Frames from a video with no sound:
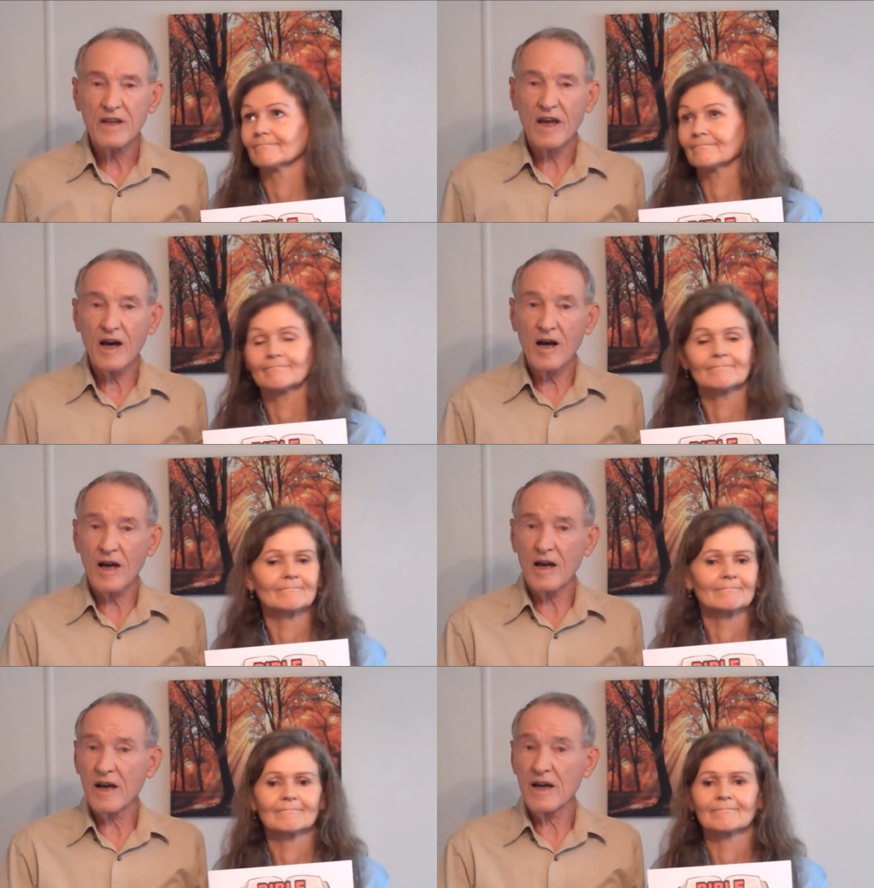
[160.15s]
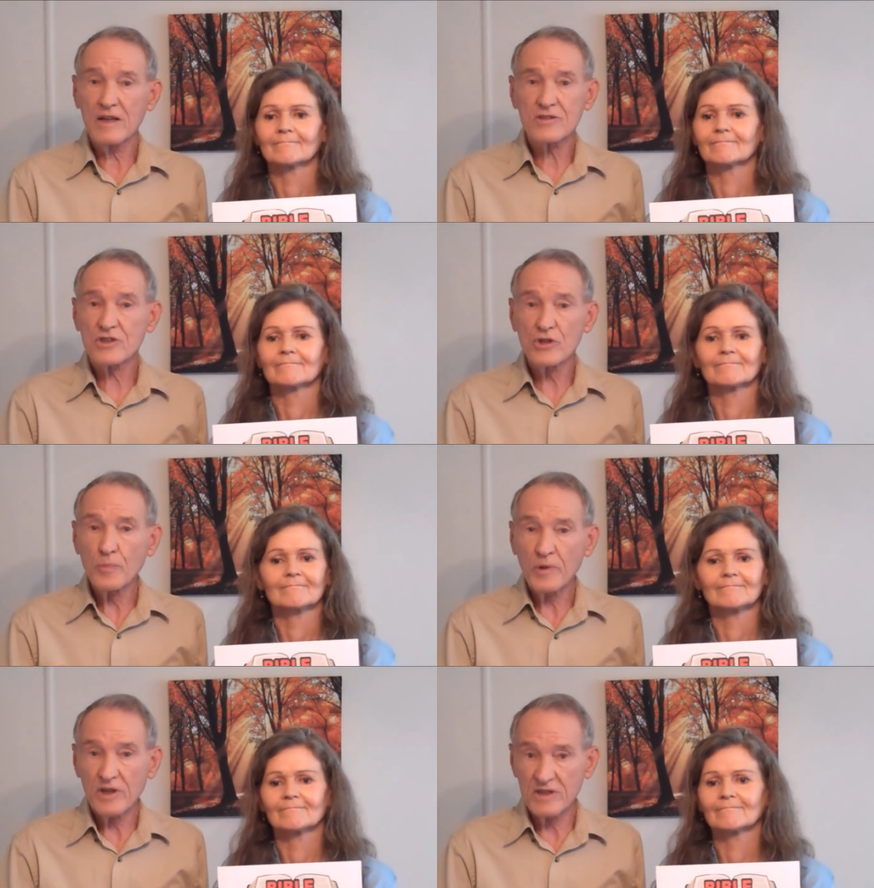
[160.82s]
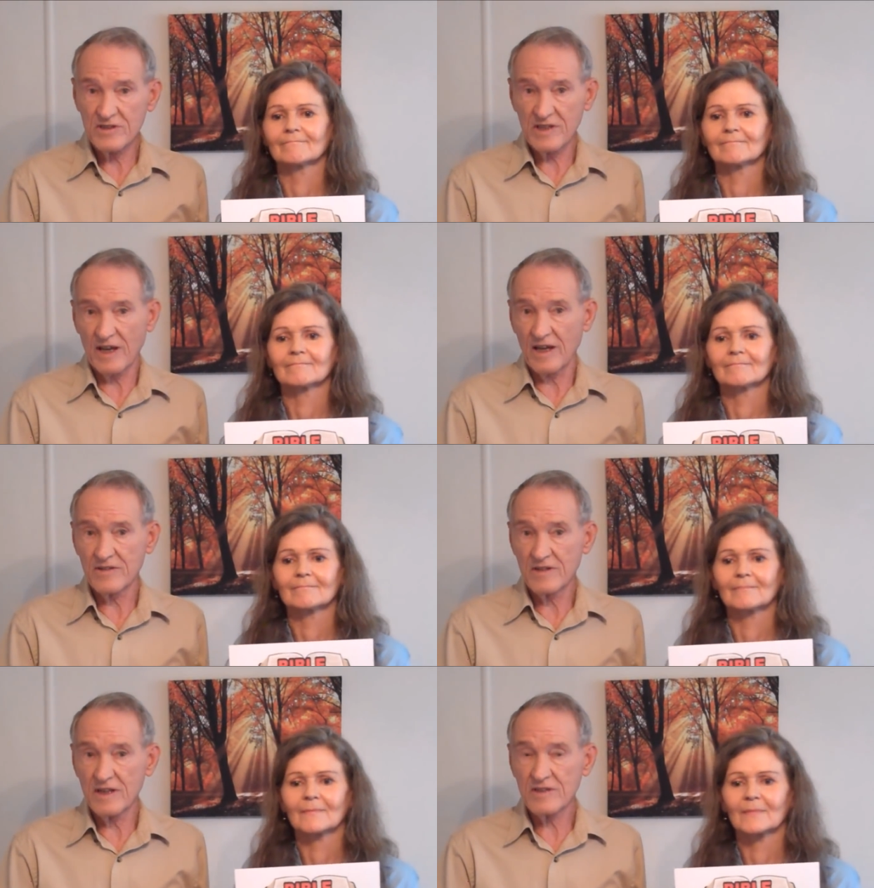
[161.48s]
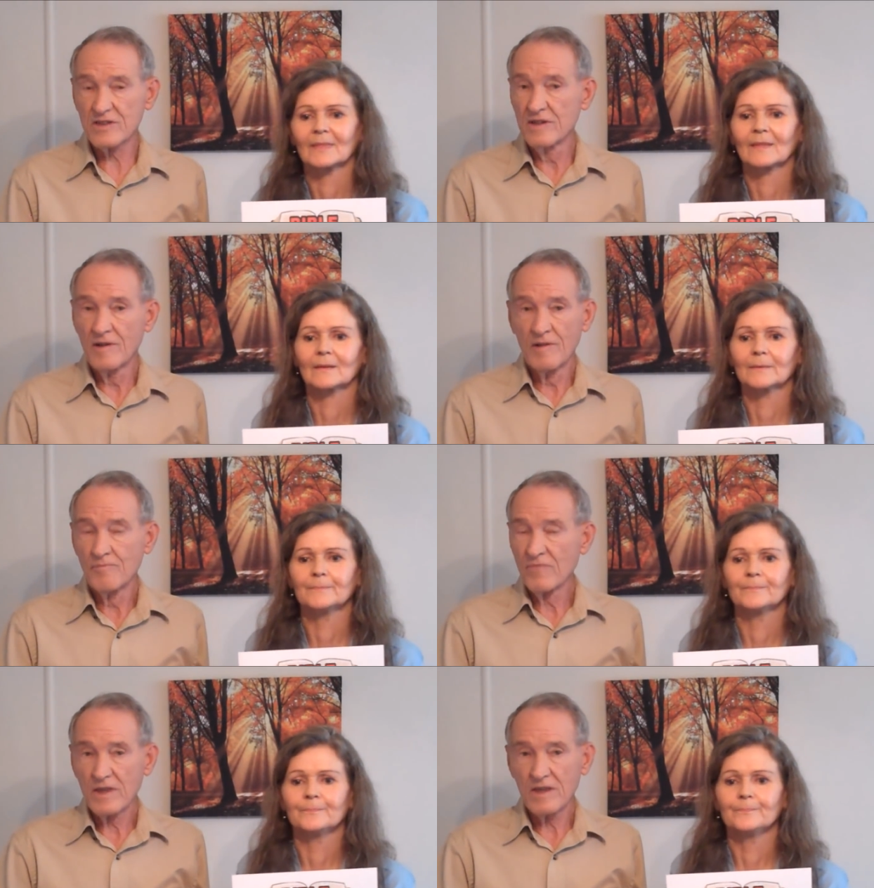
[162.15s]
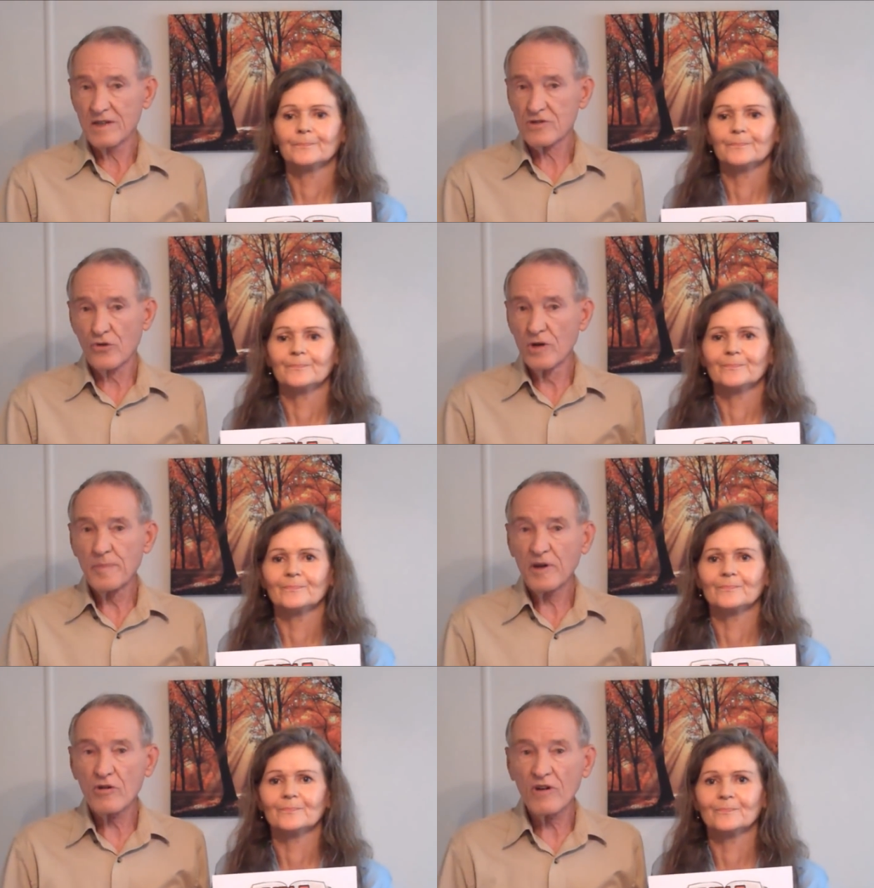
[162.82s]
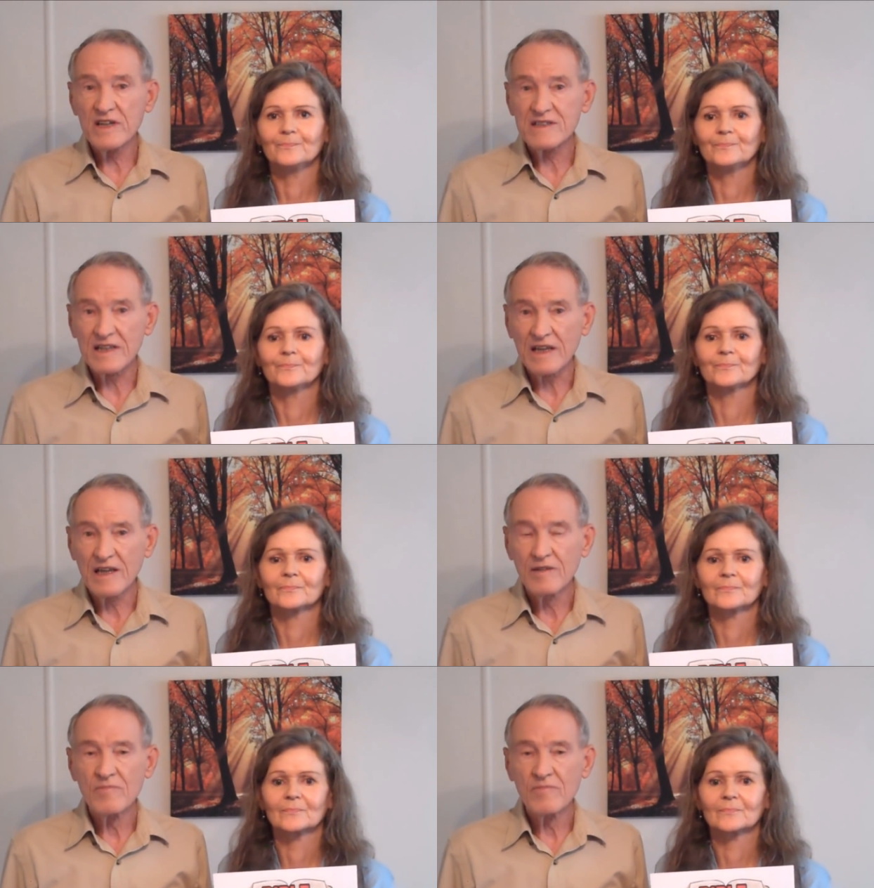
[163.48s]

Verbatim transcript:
Speaker 1: Now, how, how stupid is that? That's, that's creepy crazy.